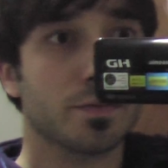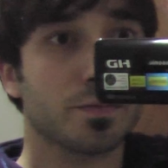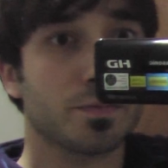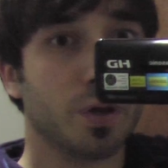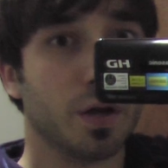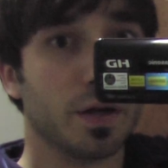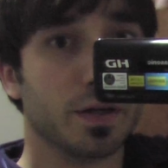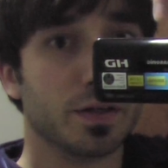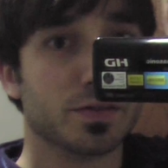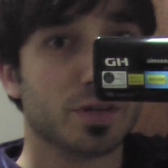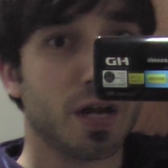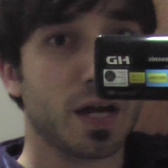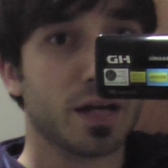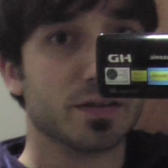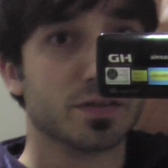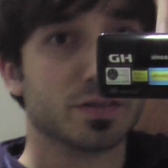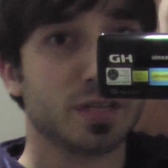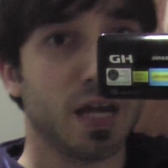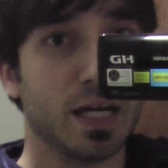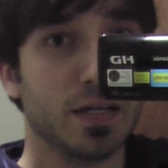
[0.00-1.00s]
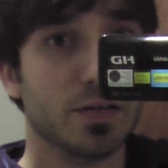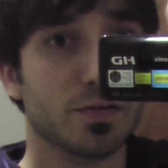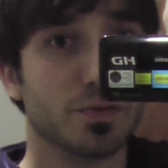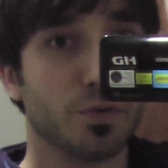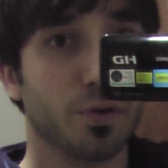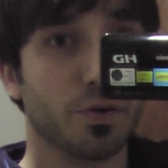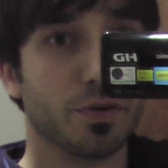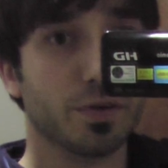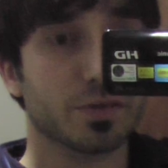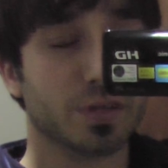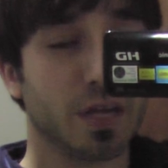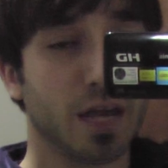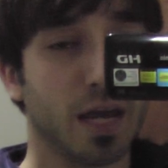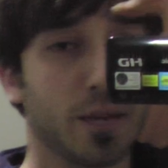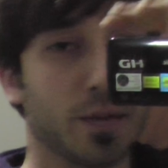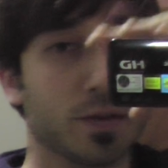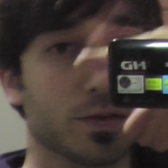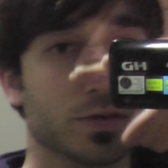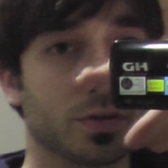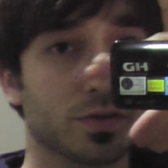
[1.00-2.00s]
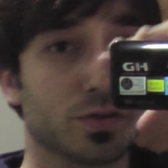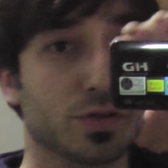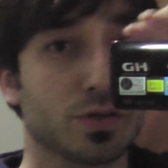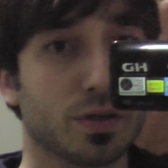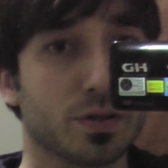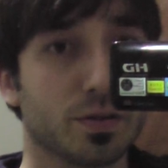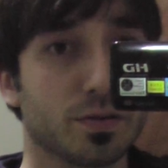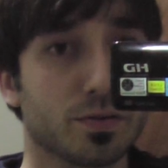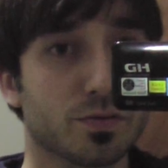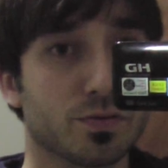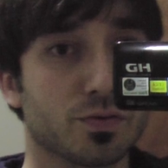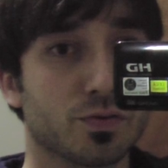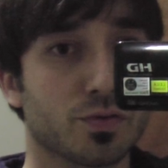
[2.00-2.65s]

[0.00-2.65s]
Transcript: probably design a stage for this camera so that you can